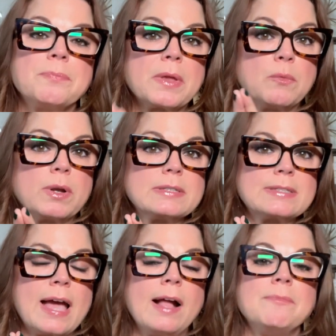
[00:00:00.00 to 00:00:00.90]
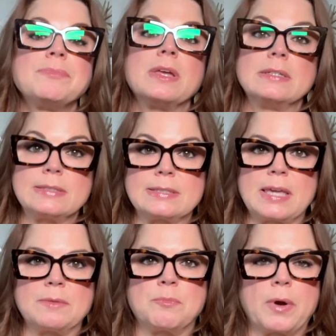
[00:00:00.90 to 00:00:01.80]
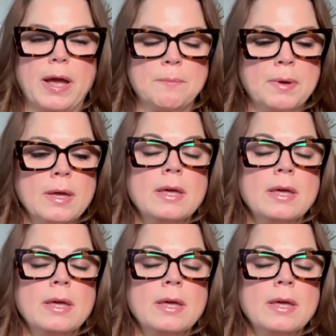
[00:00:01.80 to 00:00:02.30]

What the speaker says: And what is that? Skin prep.